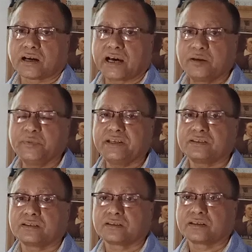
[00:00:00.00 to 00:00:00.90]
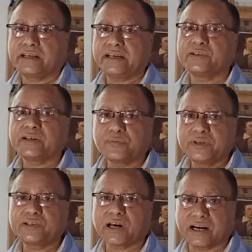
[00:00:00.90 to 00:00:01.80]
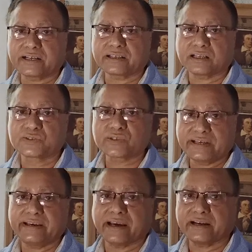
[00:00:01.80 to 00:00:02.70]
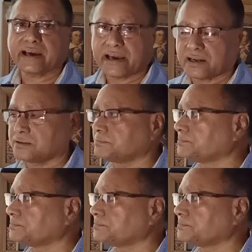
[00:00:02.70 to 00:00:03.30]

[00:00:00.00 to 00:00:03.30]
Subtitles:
I mean indefinite articles a and an.